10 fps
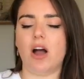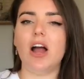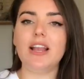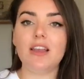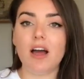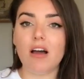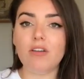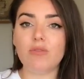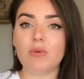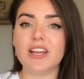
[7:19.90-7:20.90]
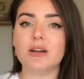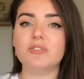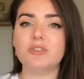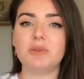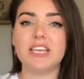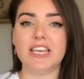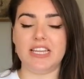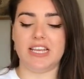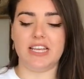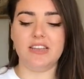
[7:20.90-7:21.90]
I love, when it comes to
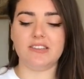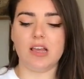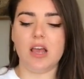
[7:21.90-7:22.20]
bikinis,